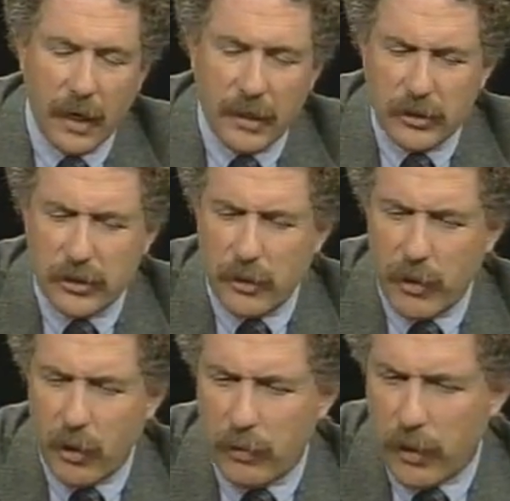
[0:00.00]
initially
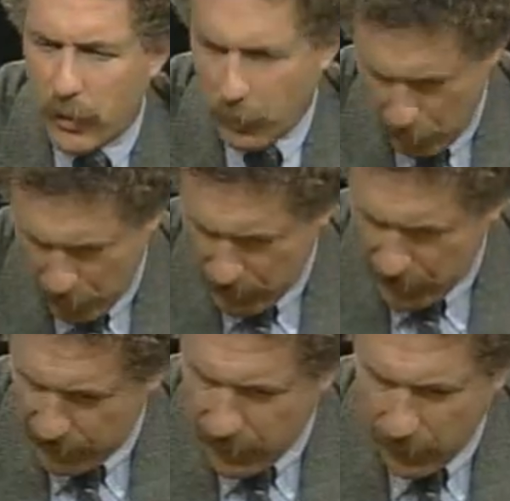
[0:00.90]
we only thought we were going to
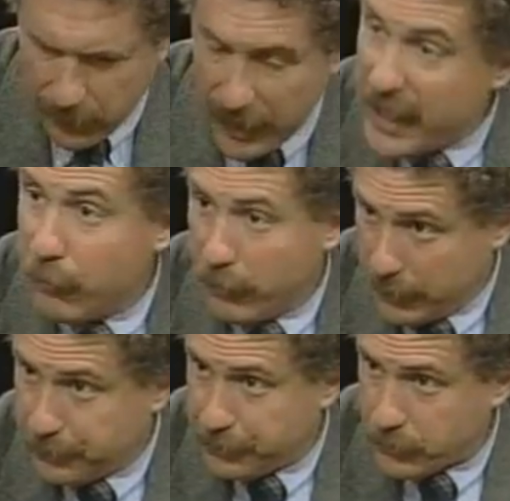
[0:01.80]
be involved in a hearing